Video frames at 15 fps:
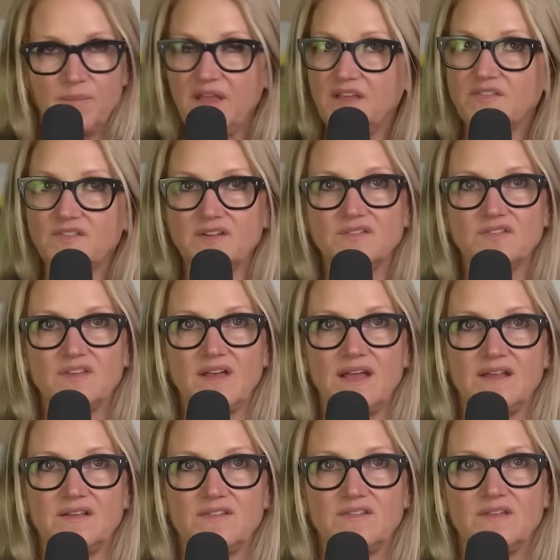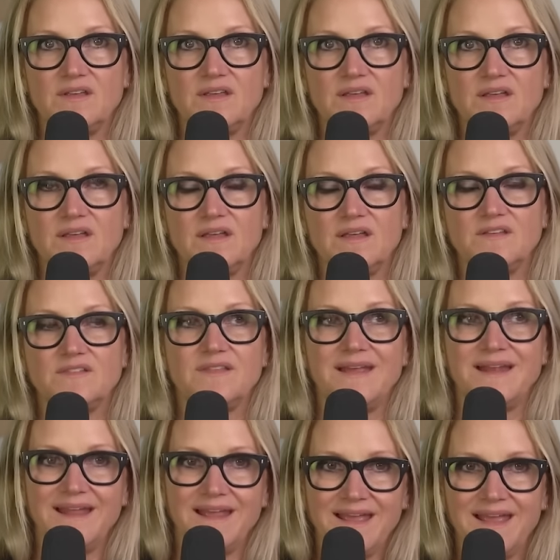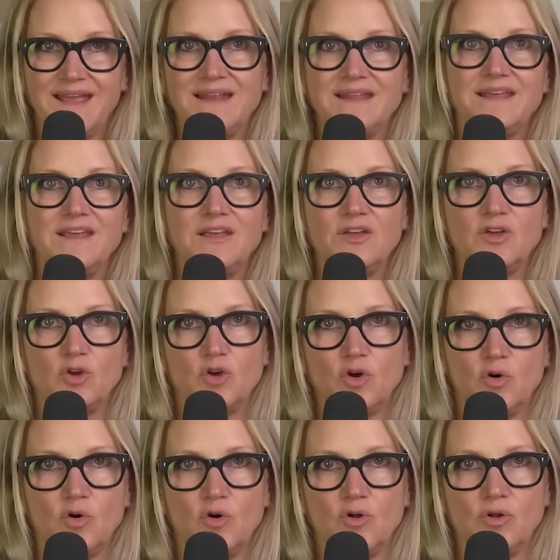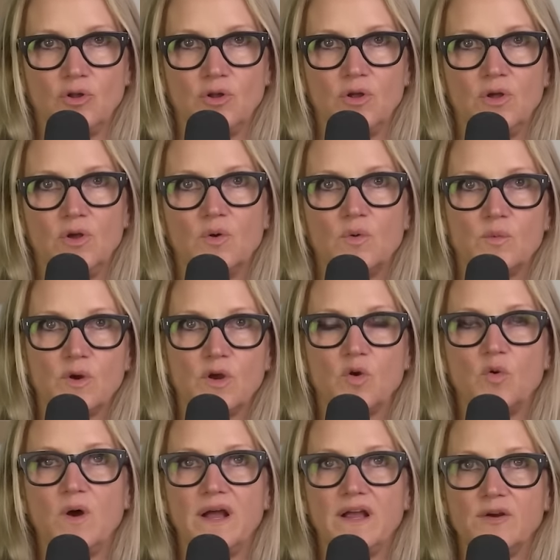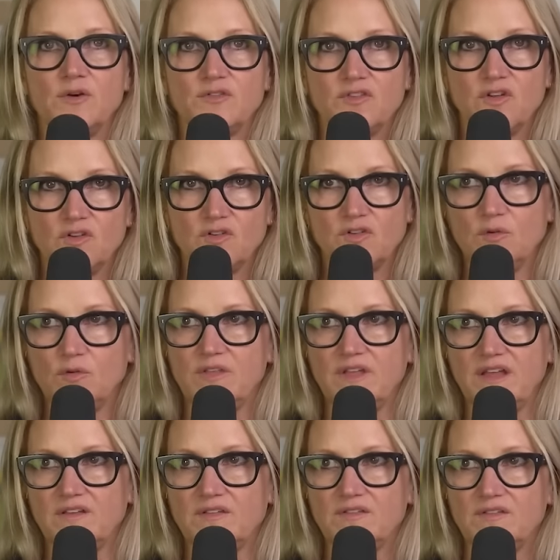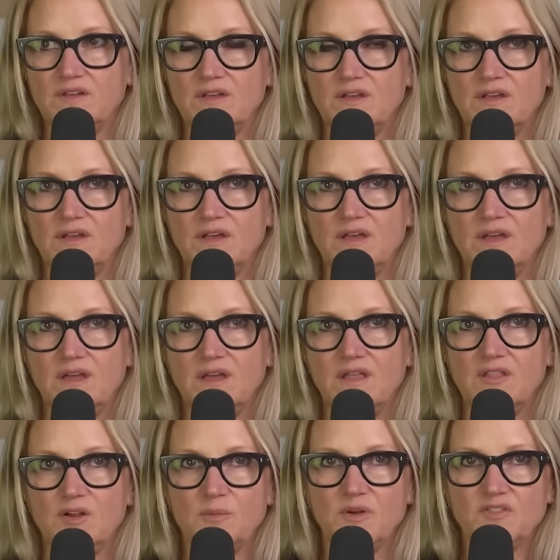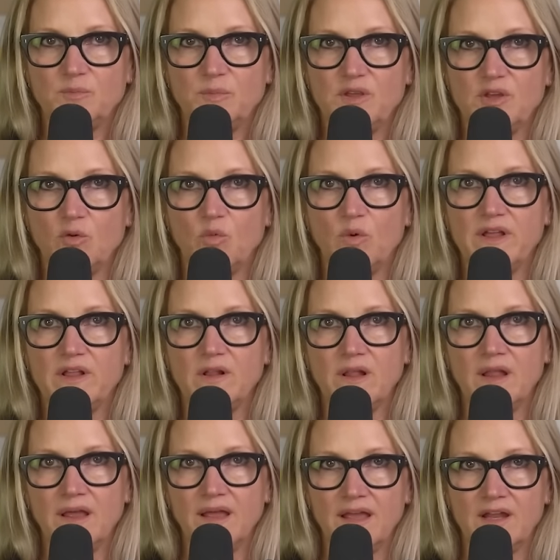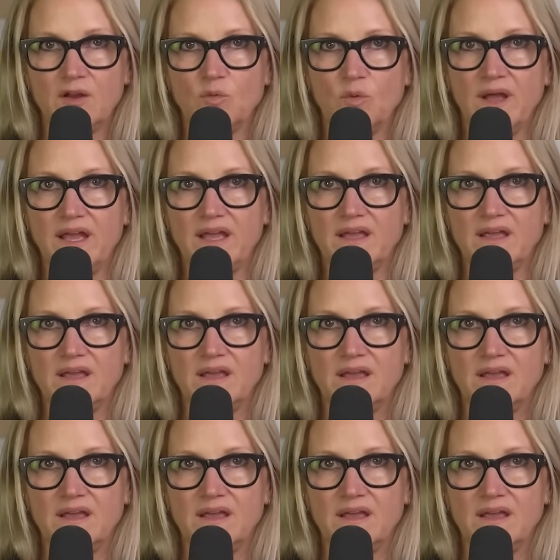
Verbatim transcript: based in science, is that any goal requires two things. There must be a will and a way,